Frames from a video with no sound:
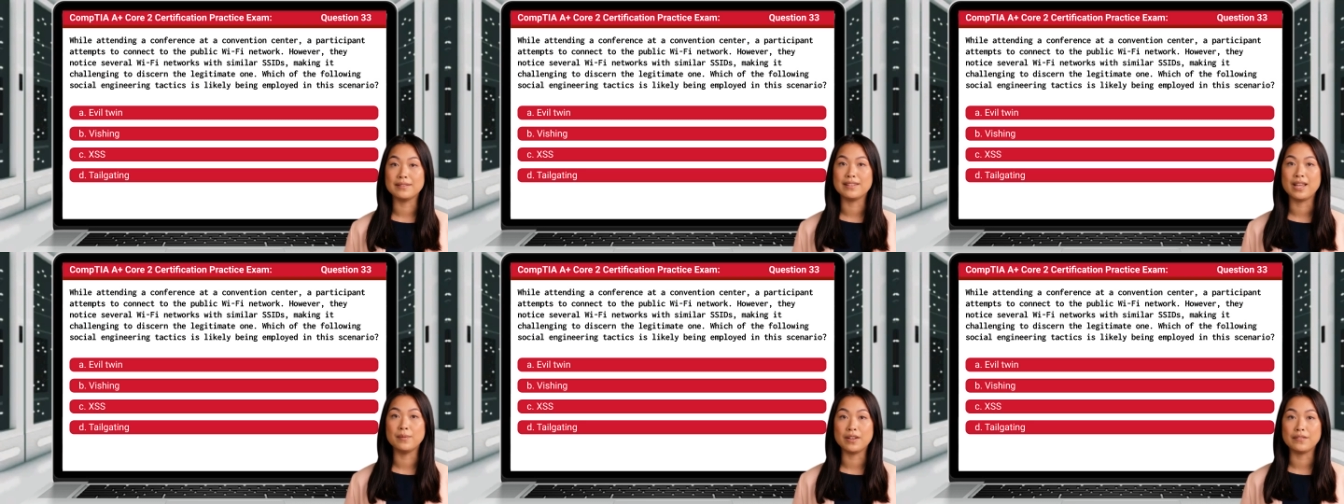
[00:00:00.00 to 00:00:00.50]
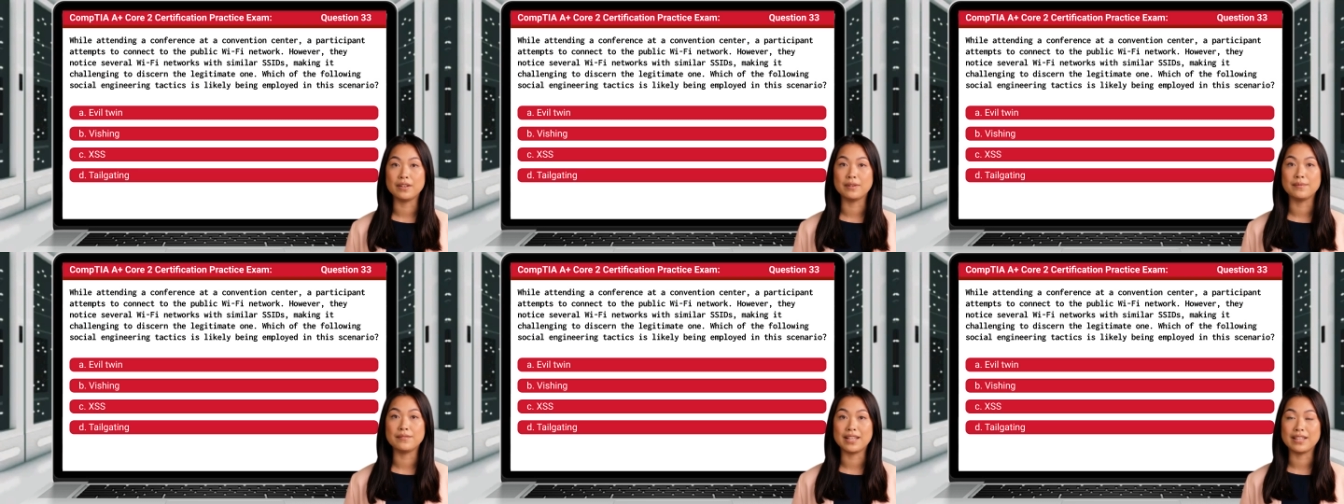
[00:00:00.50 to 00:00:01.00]

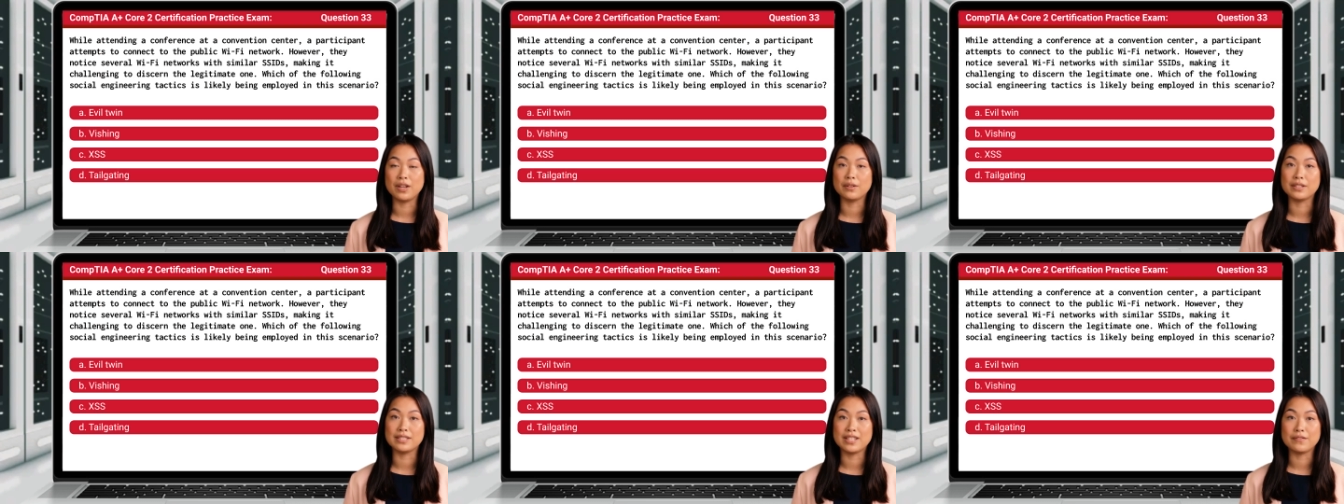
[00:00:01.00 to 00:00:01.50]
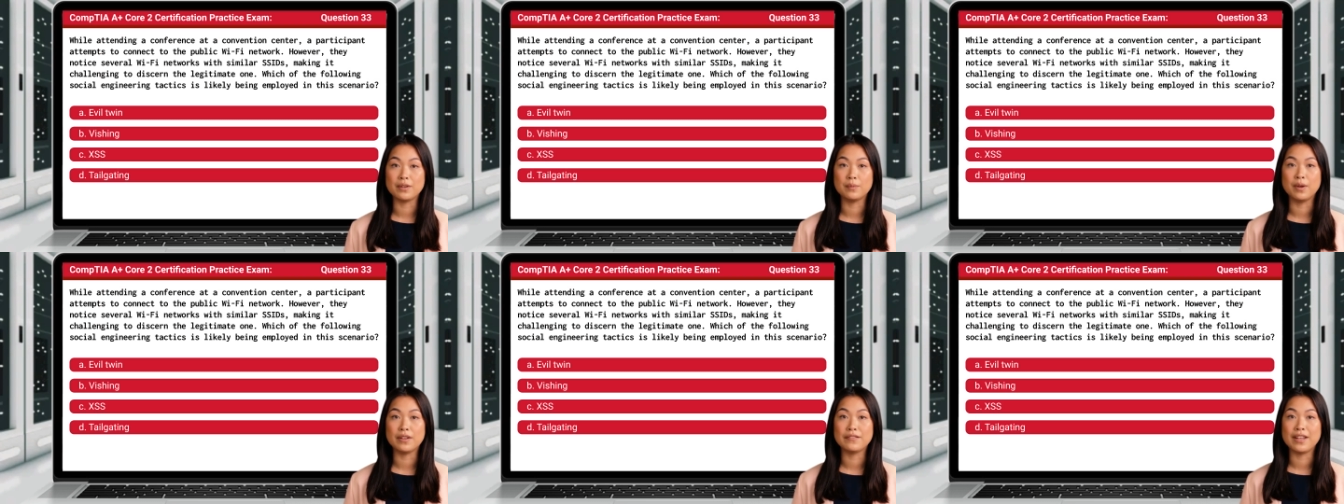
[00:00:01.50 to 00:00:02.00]
However, they notice several
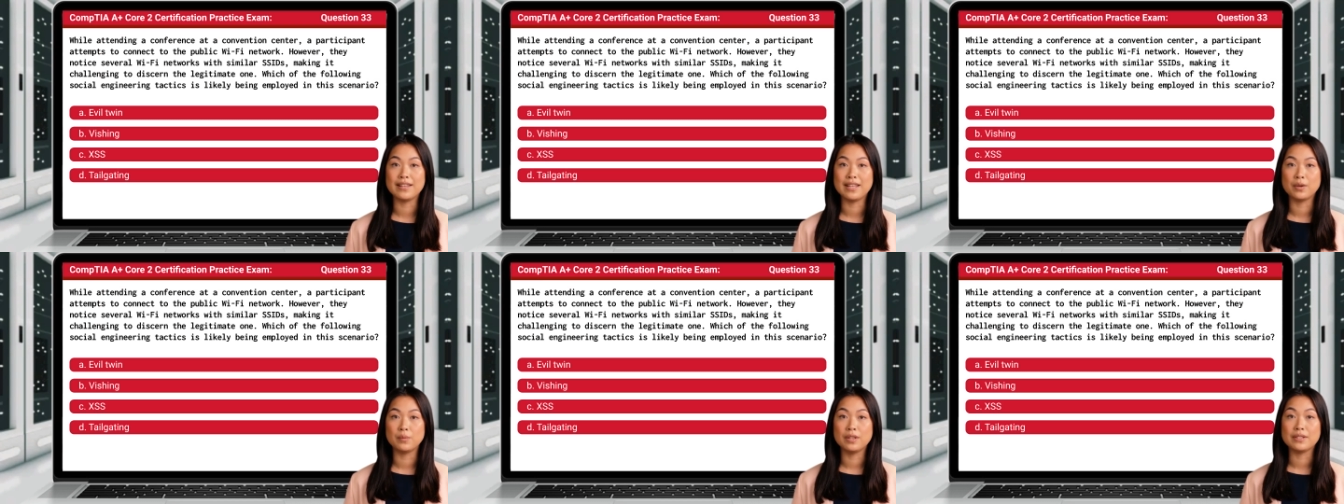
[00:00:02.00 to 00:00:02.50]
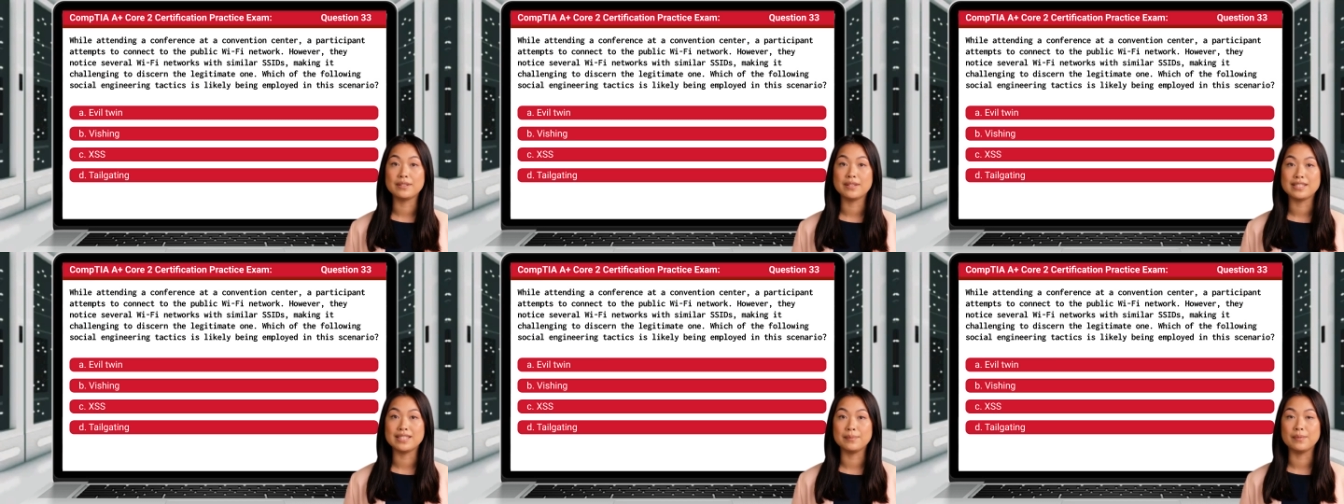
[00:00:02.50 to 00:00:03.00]
Wi Fi networks
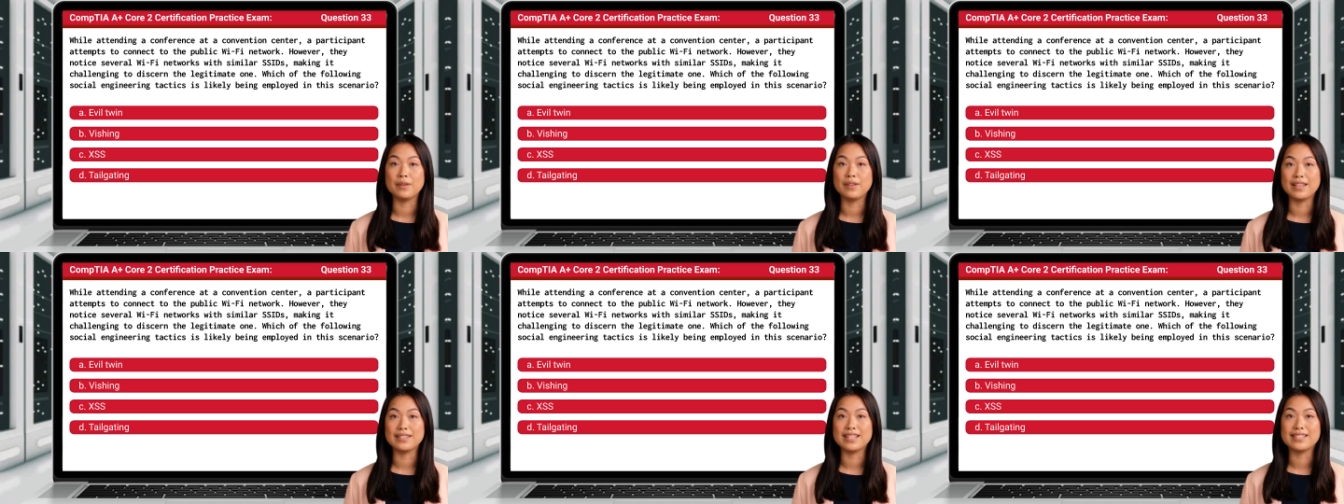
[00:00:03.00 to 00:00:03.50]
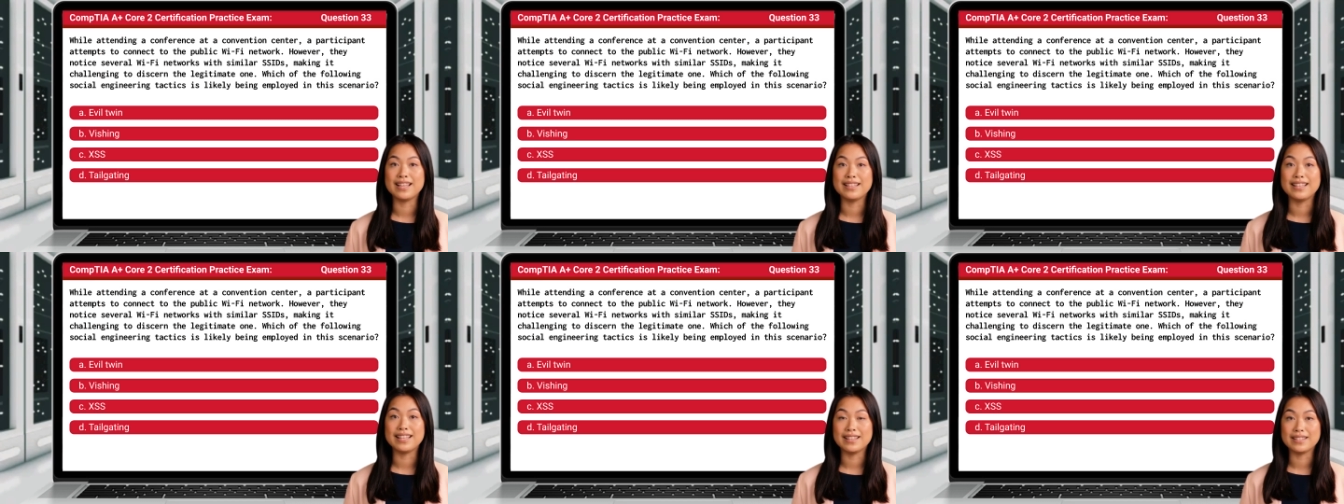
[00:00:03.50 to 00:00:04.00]
with similar
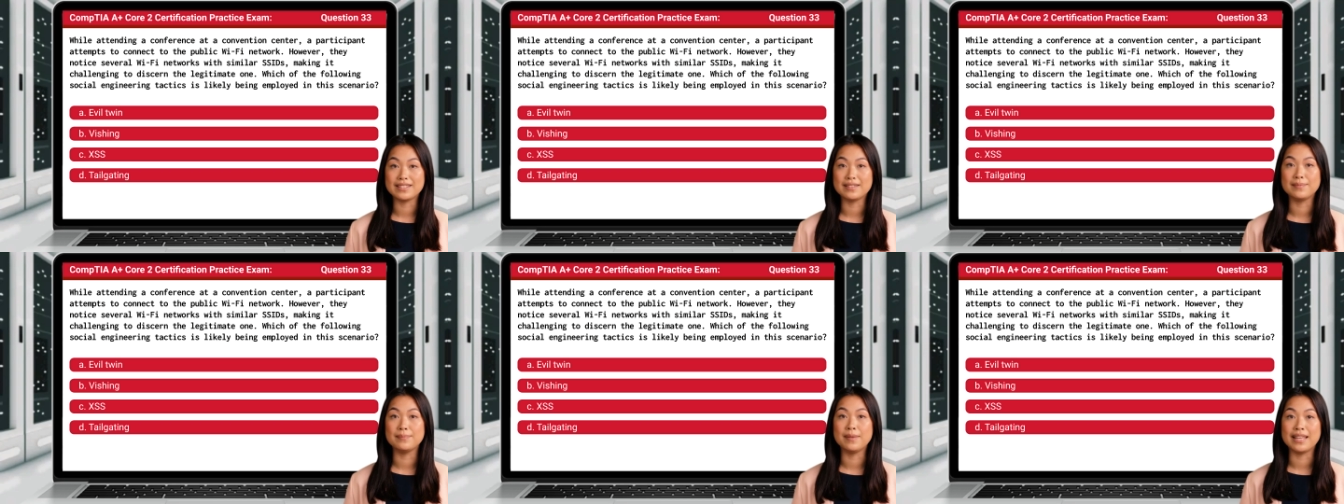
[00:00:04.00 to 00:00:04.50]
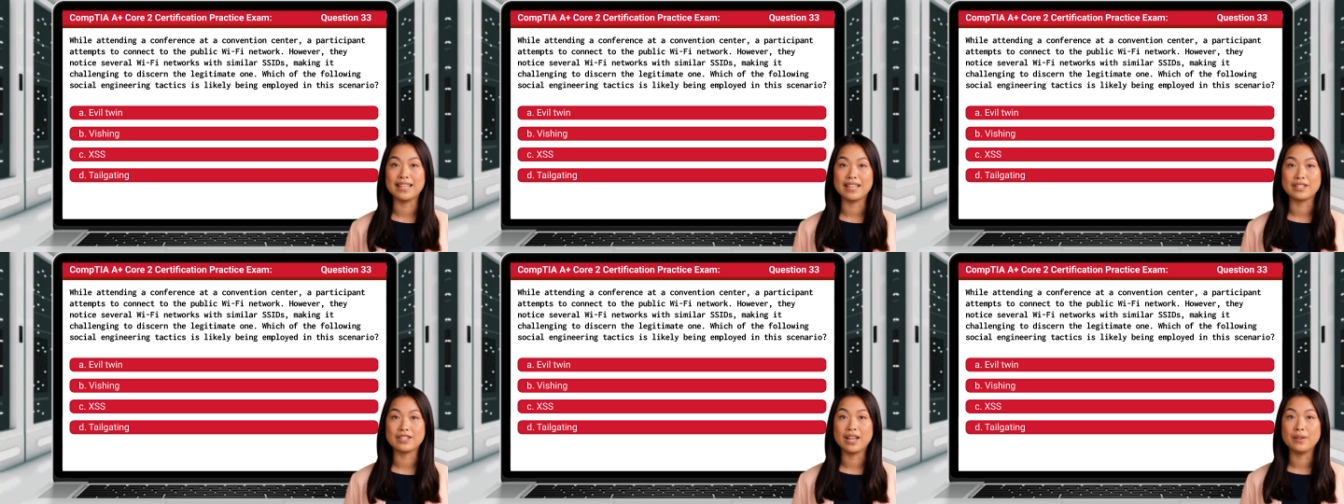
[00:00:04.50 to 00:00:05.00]
SSIDs, making
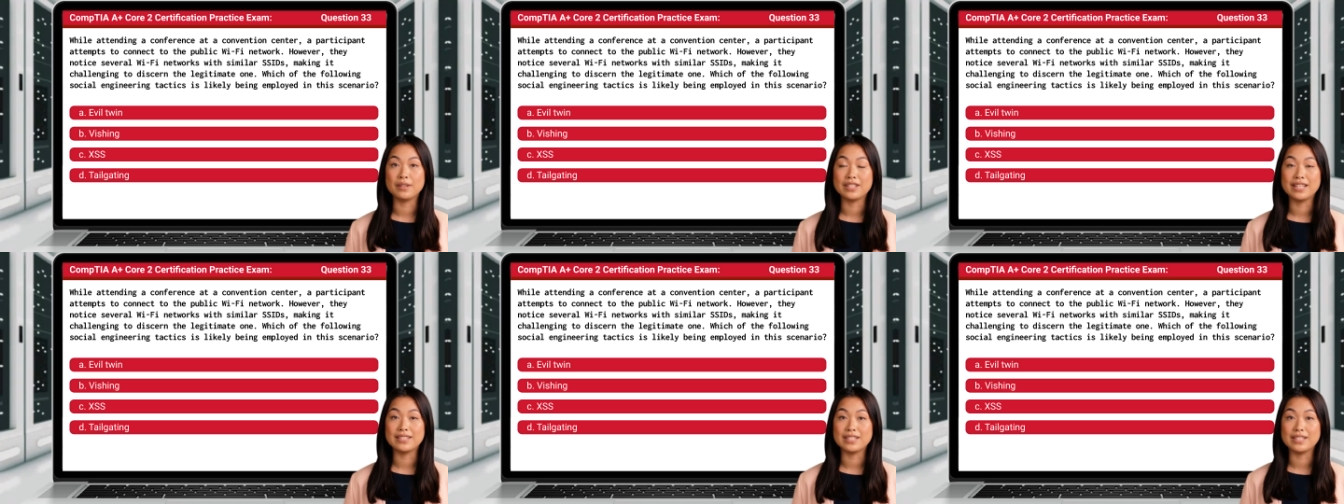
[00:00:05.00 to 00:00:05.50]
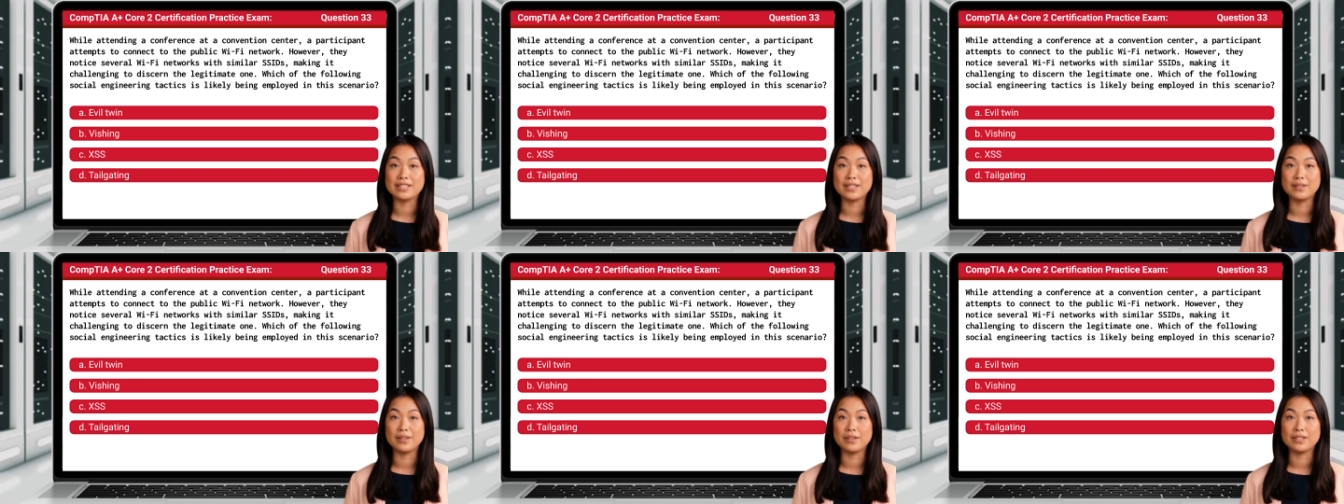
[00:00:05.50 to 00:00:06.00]
it challenging to
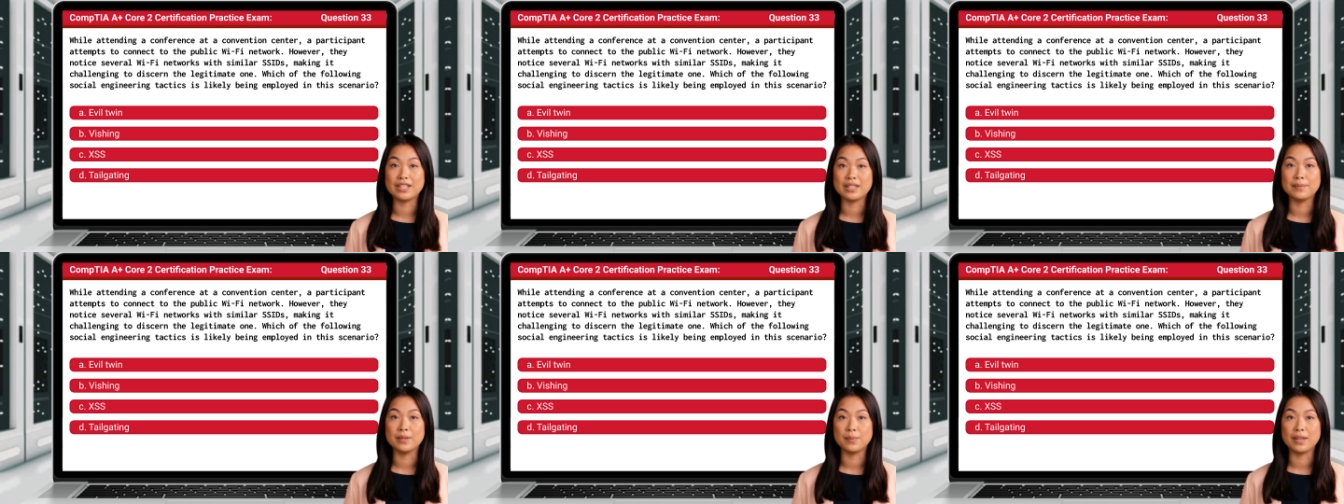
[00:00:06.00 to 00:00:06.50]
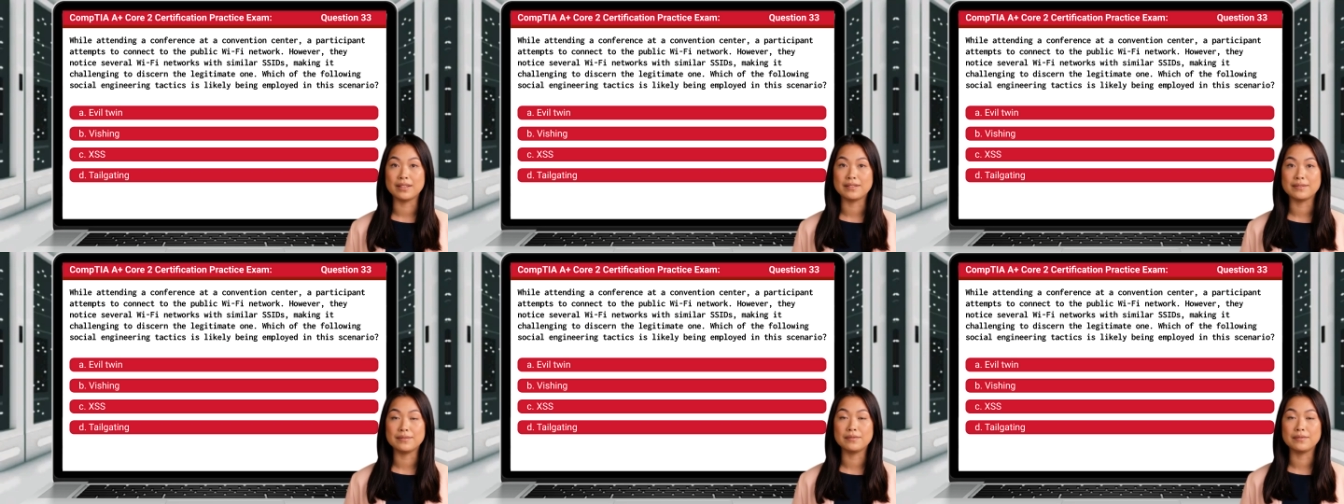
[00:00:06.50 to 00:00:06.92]
discern the legitimate one.